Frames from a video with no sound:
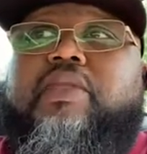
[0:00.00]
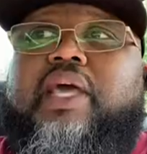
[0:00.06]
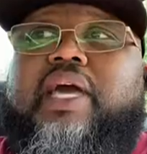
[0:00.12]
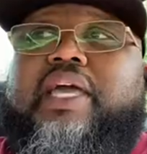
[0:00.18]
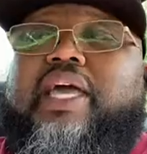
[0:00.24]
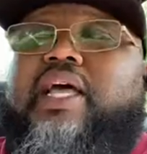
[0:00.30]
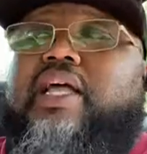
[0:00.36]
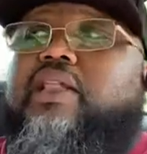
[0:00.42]

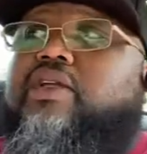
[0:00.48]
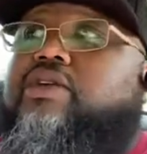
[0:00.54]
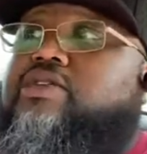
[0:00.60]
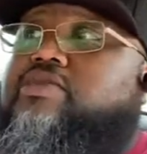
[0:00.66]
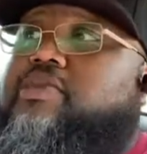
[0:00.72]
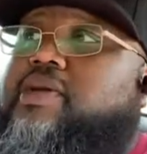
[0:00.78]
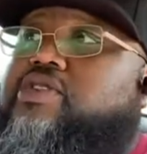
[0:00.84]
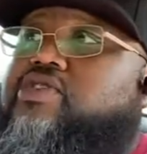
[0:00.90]
kind of
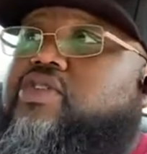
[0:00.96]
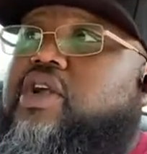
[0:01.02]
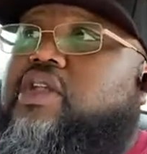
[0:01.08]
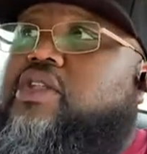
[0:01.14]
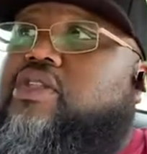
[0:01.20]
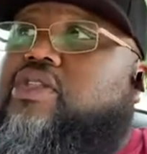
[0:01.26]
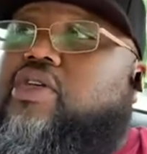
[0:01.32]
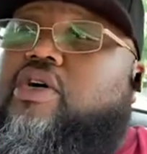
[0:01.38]
lost my
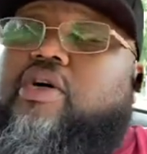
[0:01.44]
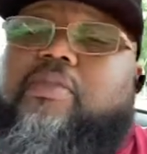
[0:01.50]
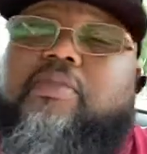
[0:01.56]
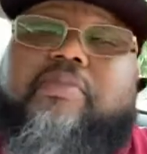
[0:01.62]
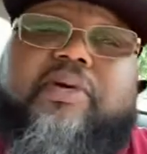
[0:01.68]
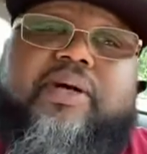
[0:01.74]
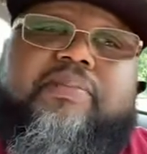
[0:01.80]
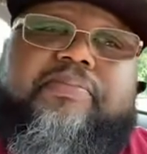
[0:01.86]
train of
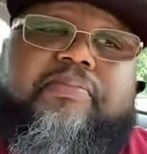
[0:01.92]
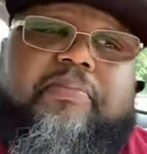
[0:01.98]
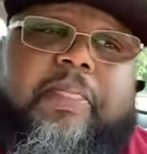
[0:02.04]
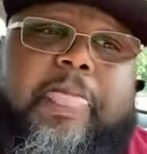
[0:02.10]
thought, but